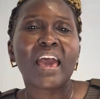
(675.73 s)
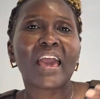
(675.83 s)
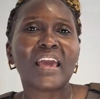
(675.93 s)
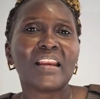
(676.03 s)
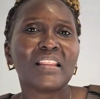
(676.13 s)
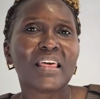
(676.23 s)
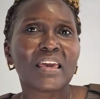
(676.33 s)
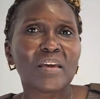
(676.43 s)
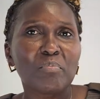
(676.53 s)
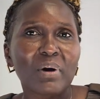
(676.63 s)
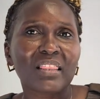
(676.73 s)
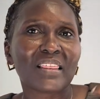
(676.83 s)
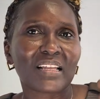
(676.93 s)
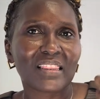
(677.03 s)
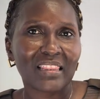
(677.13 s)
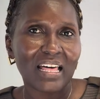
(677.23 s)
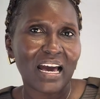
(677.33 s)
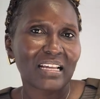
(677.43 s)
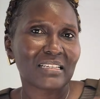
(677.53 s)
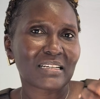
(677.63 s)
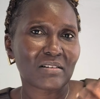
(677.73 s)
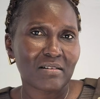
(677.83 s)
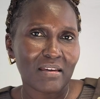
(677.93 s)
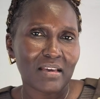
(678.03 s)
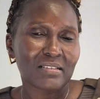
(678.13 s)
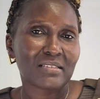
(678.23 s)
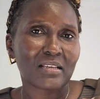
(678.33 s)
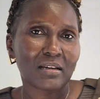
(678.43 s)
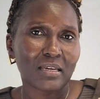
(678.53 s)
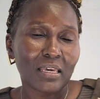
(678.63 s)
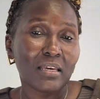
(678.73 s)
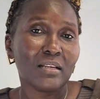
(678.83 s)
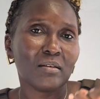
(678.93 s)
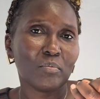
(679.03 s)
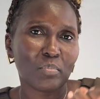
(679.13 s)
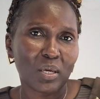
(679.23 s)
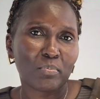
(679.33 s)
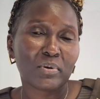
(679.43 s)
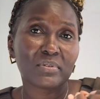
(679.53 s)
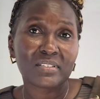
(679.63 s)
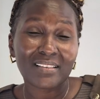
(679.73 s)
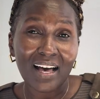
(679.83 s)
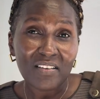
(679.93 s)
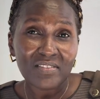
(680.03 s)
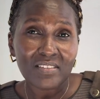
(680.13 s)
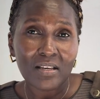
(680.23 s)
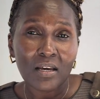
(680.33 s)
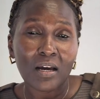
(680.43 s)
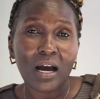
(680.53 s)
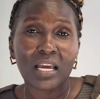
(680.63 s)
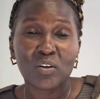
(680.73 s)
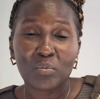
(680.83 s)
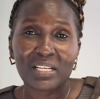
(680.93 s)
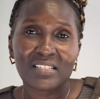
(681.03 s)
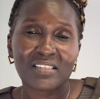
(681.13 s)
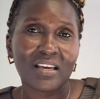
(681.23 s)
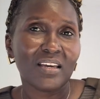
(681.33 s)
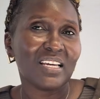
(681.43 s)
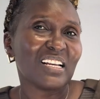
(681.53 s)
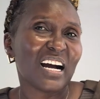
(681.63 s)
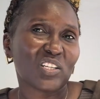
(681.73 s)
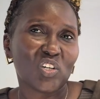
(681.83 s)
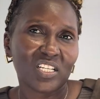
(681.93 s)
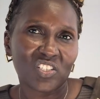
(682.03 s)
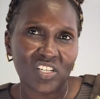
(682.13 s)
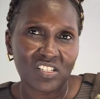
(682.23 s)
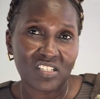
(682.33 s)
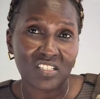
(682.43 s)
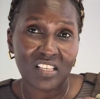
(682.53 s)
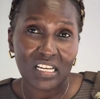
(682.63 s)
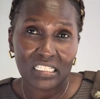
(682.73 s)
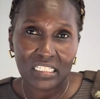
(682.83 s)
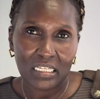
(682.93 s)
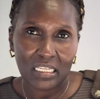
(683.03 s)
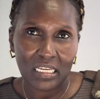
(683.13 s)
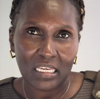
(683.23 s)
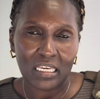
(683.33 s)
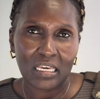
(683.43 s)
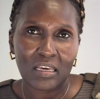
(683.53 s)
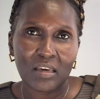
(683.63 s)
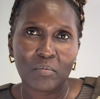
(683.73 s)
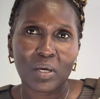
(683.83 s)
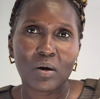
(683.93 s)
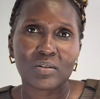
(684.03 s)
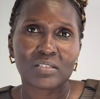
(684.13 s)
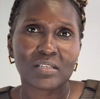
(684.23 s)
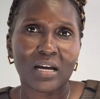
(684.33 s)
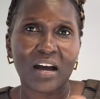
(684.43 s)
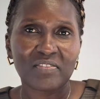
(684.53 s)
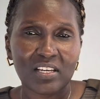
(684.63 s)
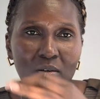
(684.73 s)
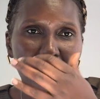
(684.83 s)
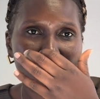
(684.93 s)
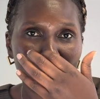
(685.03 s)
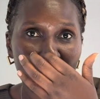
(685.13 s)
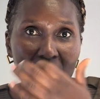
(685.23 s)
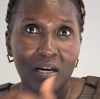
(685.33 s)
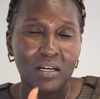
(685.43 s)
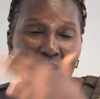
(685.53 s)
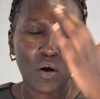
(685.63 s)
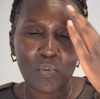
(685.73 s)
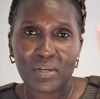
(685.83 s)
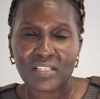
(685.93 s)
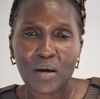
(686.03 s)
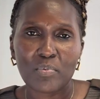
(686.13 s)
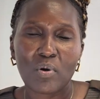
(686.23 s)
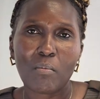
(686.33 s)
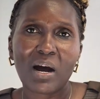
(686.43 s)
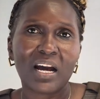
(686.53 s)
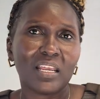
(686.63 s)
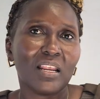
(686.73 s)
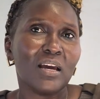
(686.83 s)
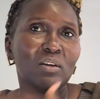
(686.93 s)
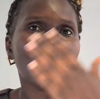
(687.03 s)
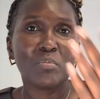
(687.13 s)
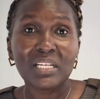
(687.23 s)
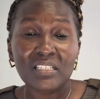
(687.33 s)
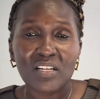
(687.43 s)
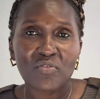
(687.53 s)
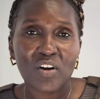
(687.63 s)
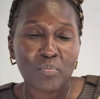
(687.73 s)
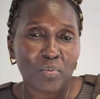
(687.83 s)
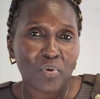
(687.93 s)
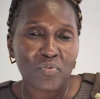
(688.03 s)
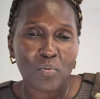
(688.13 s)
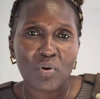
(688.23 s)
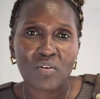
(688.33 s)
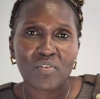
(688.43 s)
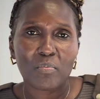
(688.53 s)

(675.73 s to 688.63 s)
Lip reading: and the impact that creates in people's lives, I normally say it actually changes their DNA. Because after you come here, it opens up your mind. You meet different people from all